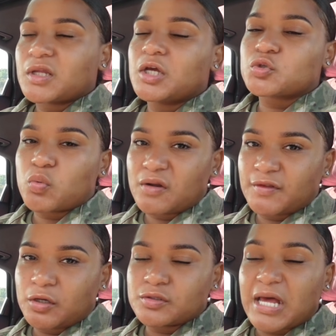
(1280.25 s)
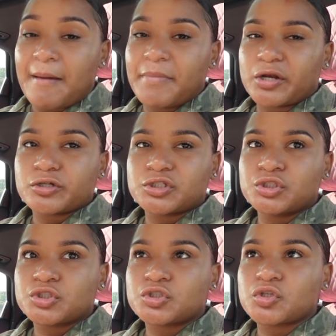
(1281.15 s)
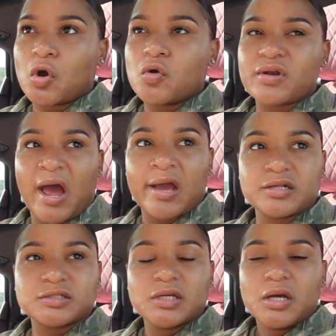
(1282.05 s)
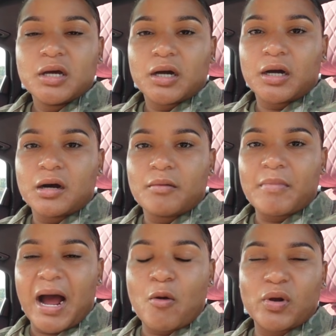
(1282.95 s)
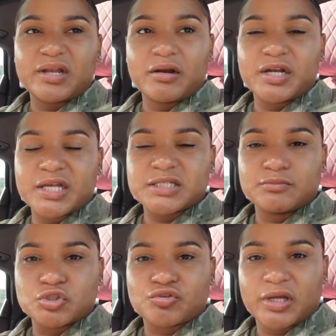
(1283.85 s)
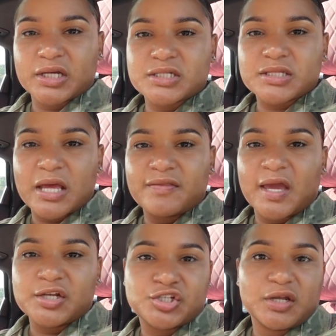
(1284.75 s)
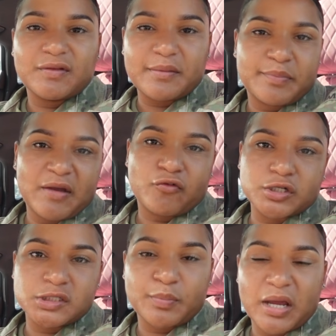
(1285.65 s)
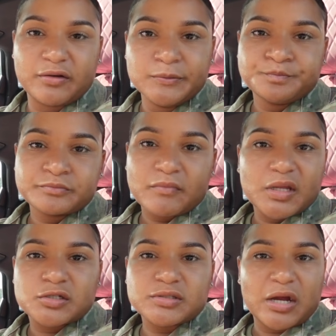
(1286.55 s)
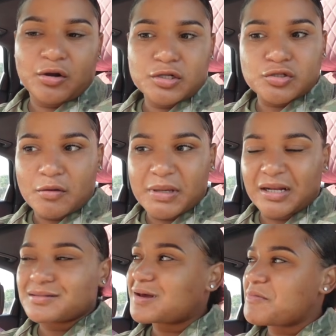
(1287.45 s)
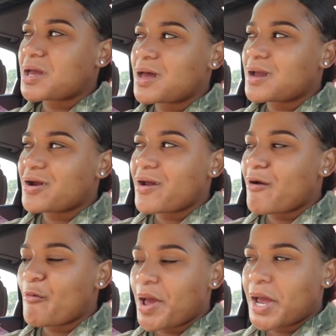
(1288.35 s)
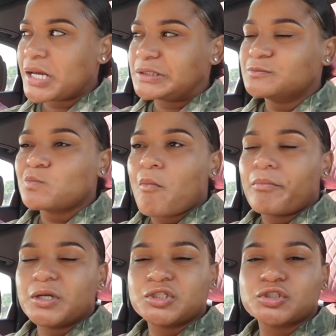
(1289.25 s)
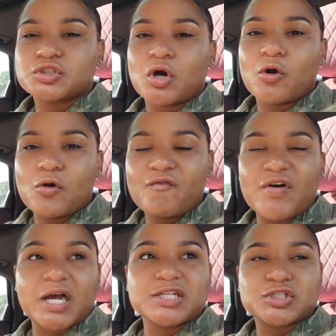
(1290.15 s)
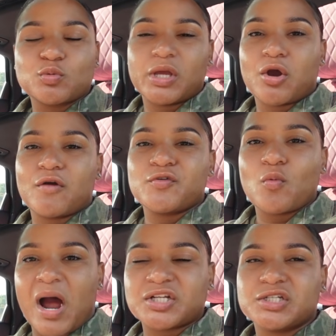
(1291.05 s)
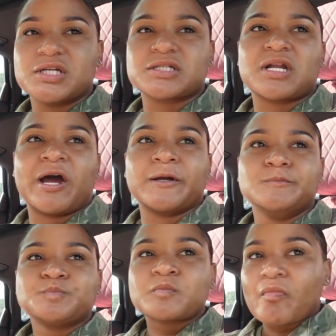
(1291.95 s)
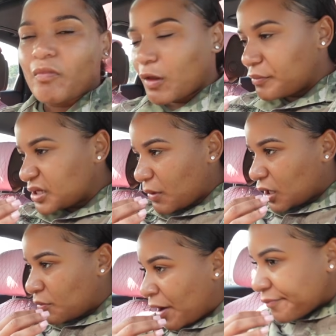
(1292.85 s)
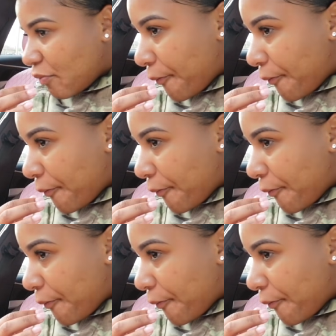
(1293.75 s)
It's one of those. I met her. She's so nice. I went down there to get some drinks, and then she didn't even let me pay for it. She paid. She was like, girl, this on me. And I was like, oh my God, girl, what? But she's so fucking sweet, girl. If you're watching it, it's like, let me take my gum out.